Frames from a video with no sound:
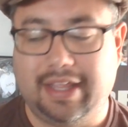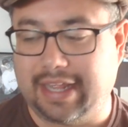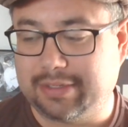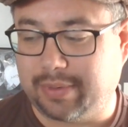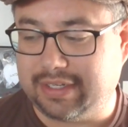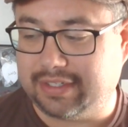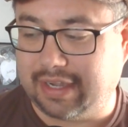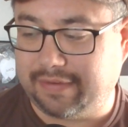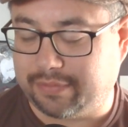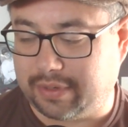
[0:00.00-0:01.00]
And that's what he's
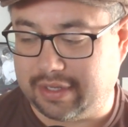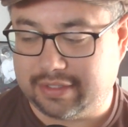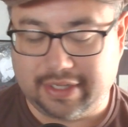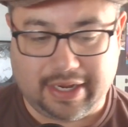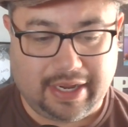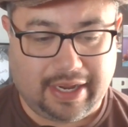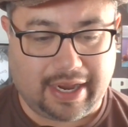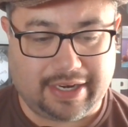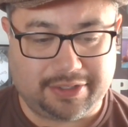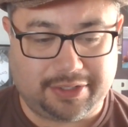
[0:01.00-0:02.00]
done for us.
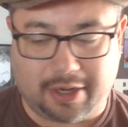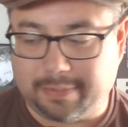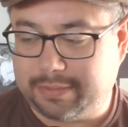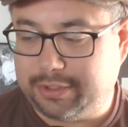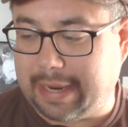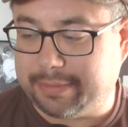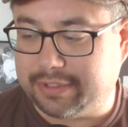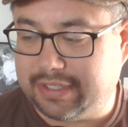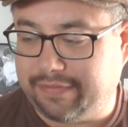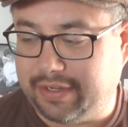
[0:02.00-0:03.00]
And in Psalm
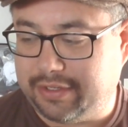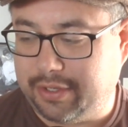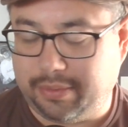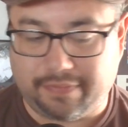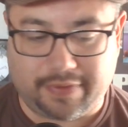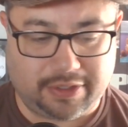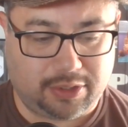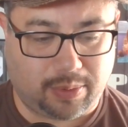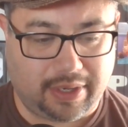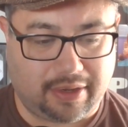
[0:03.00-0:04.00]
chapter 72 and verse
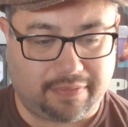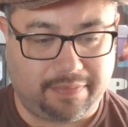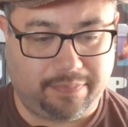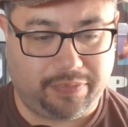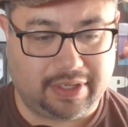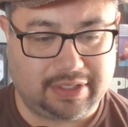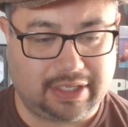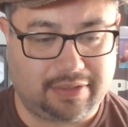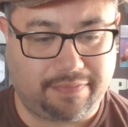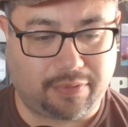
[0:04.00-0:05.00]
12, it
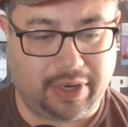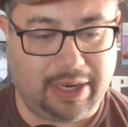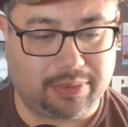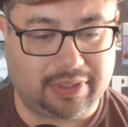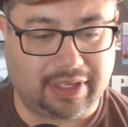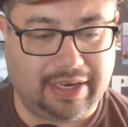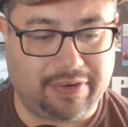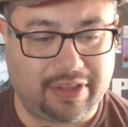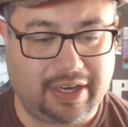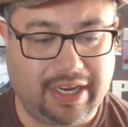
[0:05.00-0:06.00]
says, For he will
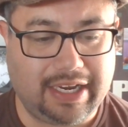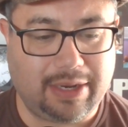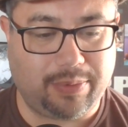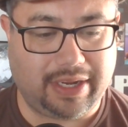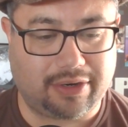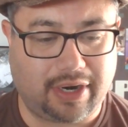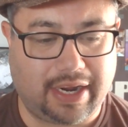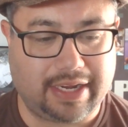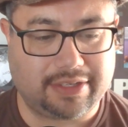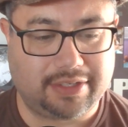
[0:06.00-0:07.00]
deliver the needy when he
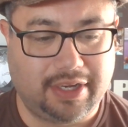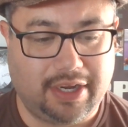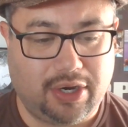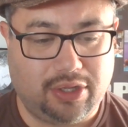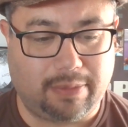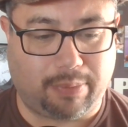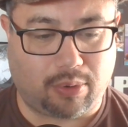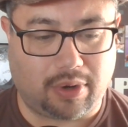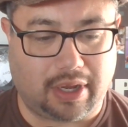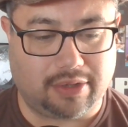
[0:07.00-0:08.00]
cries, the
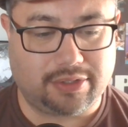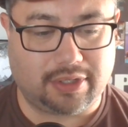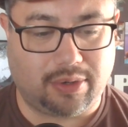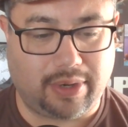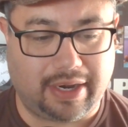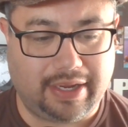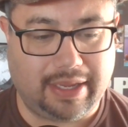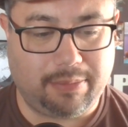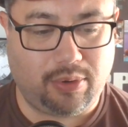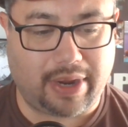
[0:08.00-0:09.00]
poor also, and
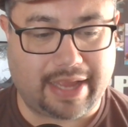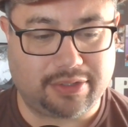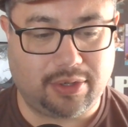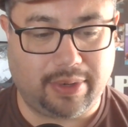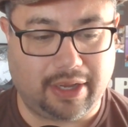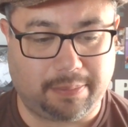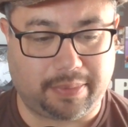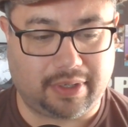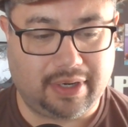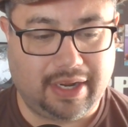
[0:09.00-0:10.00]
him who has no
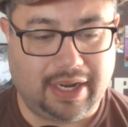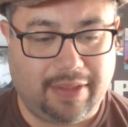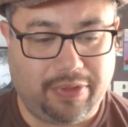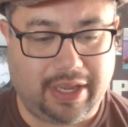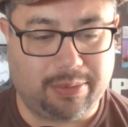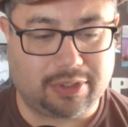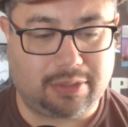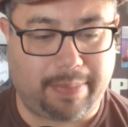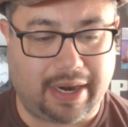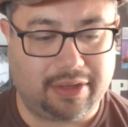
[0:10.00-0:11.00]
helper. He will
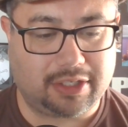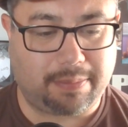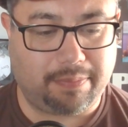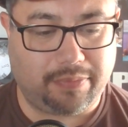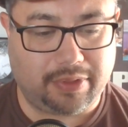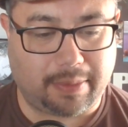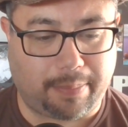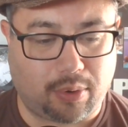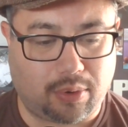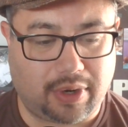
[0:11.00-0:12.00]
spare the, the
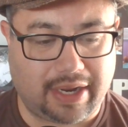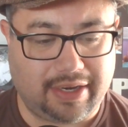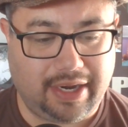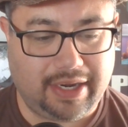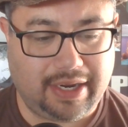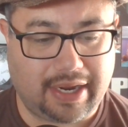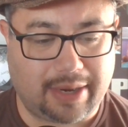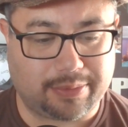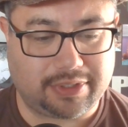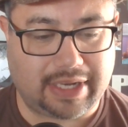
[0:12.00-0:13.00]
poor and needy,
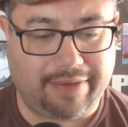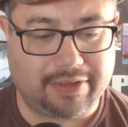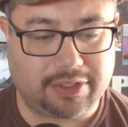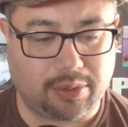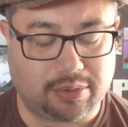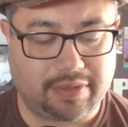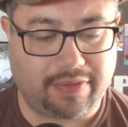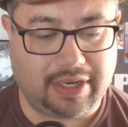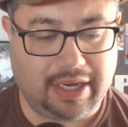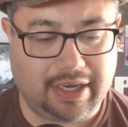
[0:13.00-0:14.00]
and will save the souls of
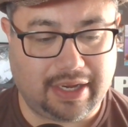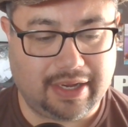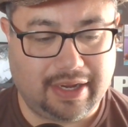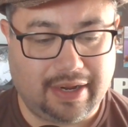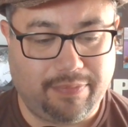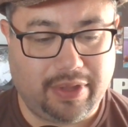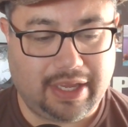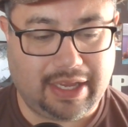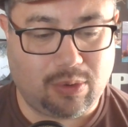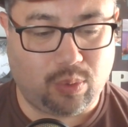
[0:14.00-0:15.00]
the needy.
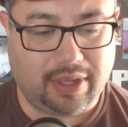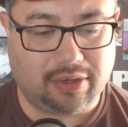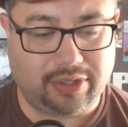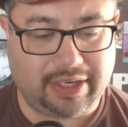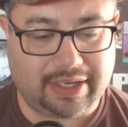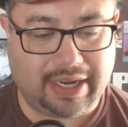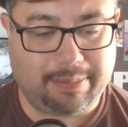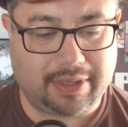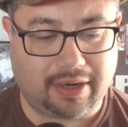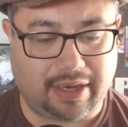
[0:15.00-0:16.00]
He will
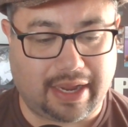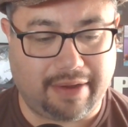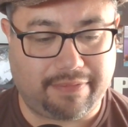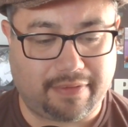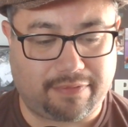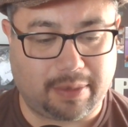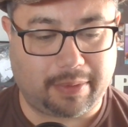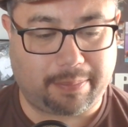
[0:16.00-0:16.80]
redeem their life from